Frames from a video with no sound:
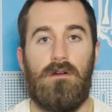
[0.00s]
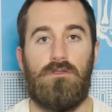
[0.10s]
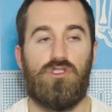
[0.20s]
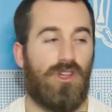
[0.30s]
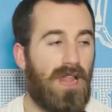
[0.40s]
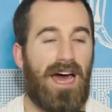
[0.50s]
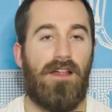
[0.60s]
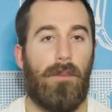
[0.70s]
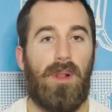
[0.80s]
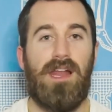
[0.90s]
There's a lot on
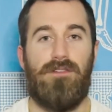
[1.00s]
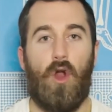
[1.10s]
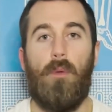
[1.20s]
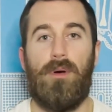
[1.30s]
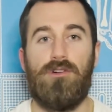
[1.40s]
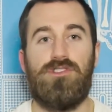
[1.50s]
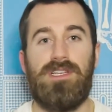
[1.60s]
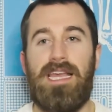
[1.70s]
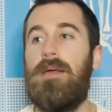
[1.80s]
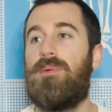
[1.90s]
the plate of an old person.
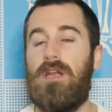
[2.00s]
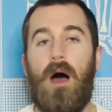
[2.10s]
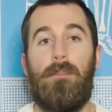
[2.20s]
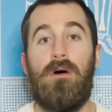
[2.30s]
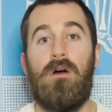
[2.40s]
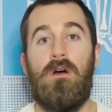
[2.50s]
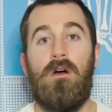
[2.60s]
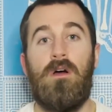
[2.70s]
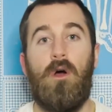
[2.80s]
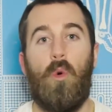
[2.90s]
Keeping up
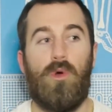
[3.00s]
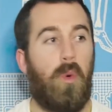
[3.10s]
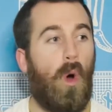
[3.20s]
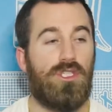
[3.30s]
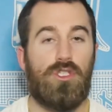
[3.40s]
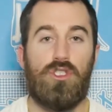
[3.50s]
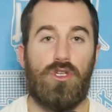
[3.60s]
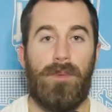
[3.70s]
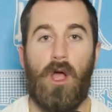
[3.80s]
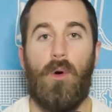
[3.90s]
with what
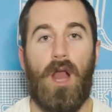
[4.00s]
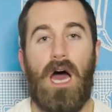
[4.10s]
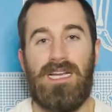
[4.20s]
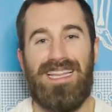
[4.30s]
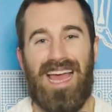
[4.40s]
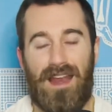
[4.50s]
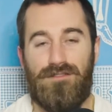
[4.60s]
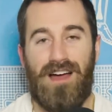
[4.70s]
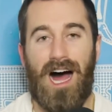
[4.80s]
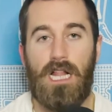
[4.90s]
should be going on in the
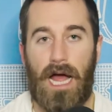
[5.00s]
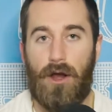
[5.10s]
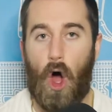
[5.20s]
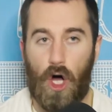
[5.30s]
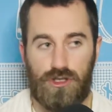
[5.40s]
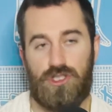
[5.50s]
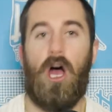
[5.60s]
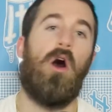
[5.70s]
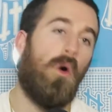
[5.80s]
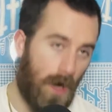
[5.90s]
NFL and
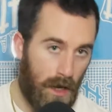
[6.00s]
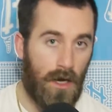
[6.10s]
also